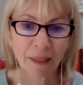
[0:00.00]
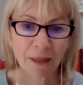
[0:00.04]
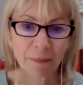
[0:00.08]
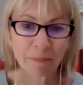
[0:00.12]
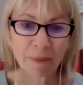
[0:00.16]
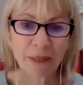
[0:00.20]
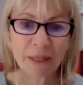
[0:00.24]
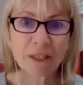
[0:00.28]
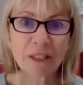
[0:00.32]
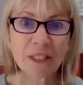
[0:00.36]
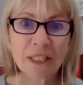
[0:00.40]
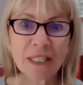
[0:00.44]

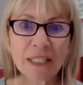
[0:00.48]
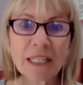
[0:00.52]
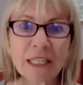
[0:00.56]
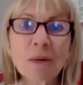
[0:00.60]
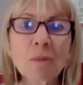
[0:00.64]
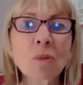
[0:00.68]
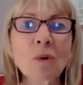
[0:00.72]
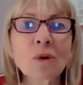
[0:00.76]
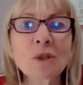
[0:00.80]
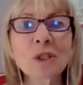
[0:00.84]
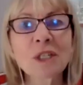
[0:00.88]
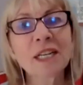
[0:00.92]
because he
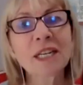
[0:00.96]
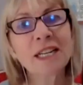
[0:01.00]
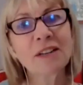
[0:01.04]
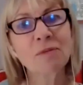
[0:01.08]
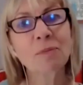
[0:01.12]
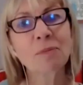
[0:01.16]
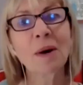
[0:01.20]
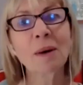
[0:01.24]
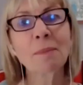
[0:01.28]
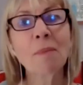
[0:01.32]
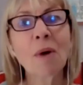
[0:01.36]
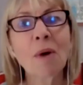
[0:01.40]
didn't want to leave
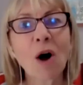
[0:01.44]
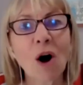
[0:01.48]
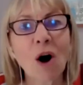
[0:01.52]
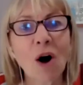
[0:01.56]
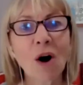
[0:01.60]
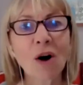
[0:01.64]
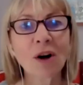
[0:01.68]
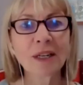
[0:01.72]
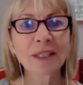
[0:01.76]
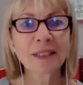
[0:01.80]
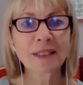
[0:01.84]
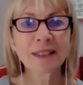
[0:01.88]
my
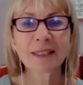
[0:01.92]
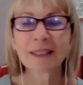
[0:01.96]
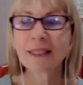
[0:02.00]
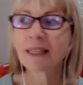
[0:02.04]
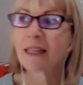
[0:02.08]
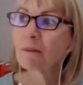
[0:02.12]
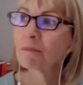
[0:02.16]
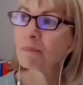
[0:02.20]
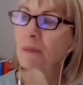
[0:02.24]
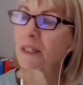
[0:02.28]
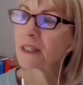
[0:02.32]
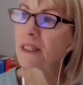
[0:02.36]
ma,
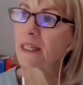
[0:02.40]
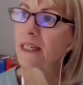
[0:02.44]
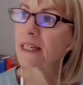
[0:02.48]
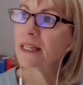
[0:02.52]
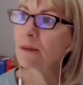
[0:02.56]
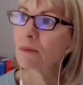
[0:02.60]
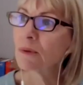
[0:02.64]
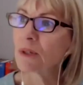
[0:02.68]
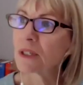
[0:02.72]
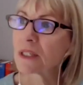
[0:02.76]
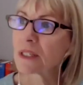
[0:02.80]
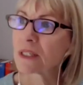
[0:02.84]
but
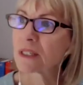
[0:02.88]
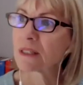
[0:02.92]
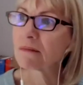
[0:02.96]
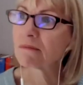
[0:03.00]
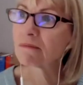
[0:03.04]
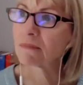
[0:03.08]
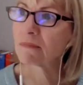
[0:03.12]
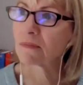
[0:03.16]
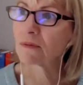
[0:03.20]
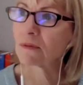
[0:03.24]
he was